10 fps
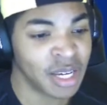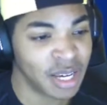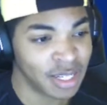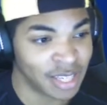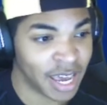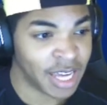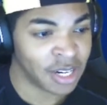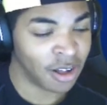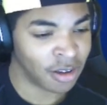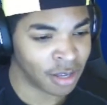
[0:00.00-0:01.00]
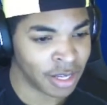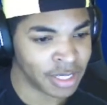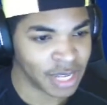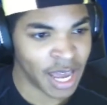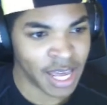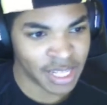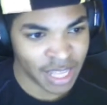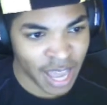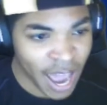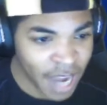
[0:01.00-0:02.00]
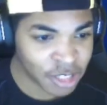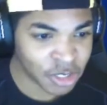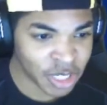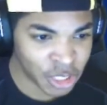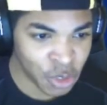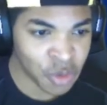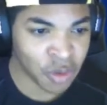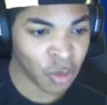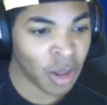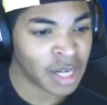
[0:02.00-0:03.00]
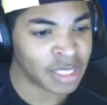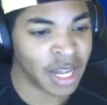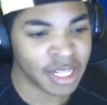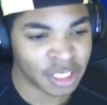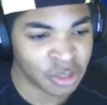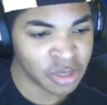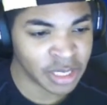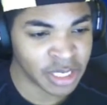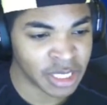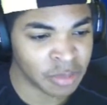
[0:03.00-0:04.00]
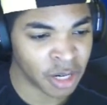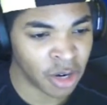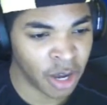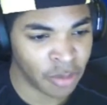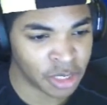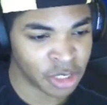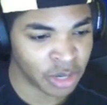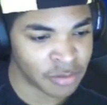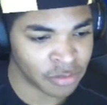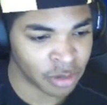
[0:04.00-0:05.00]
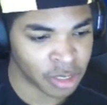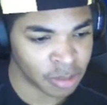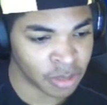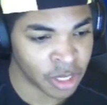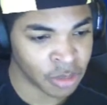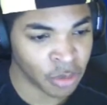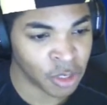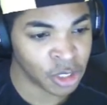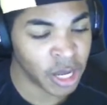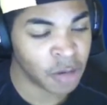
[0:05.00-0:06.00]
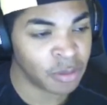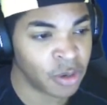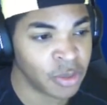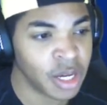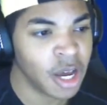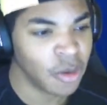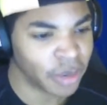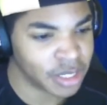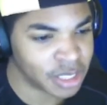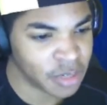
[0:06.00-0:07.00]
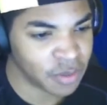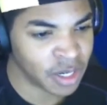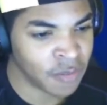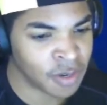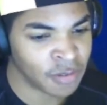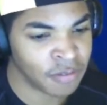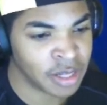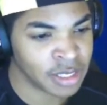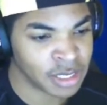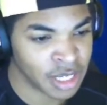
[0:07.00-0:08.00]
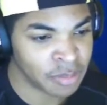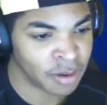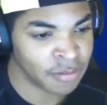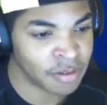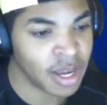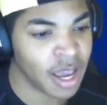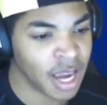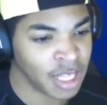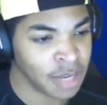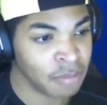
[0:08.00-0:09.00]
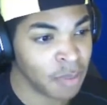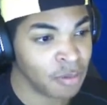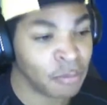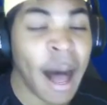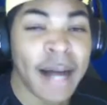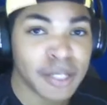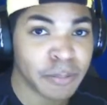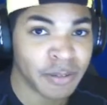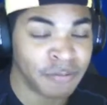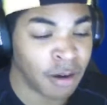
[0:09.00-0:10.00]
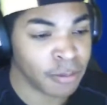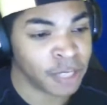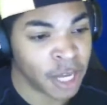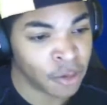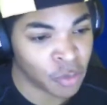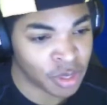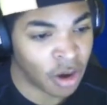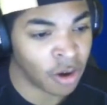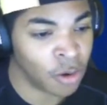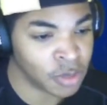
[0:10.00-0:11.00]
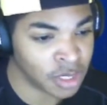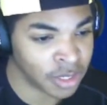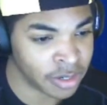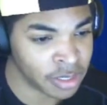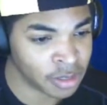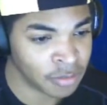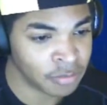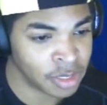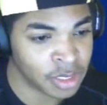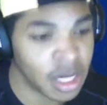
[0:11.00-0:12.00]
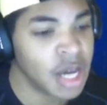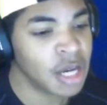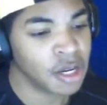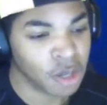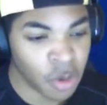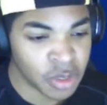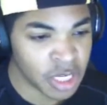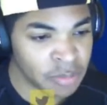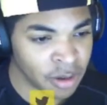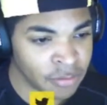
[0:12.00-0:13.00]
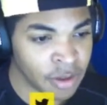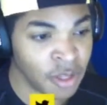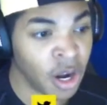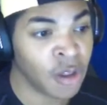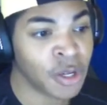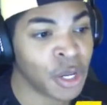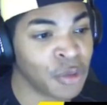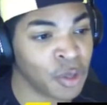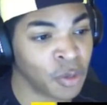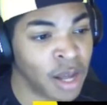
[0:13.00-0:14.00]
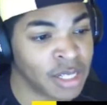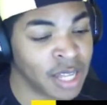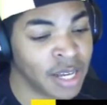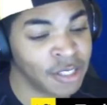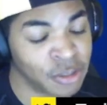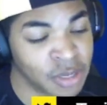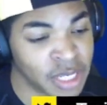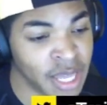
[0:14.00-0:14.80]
gain on us, and they actually do throw the Rock Slide as soon as they see the Marowak, which is great for us. I'm going to throw the Shadow Bone. We're going to see if we can get the defense debuff, and then maybe possibly farm down with our own Galarian Stunfisk. No debuff, and they're either going to throw the Rock Slide as soon as they get it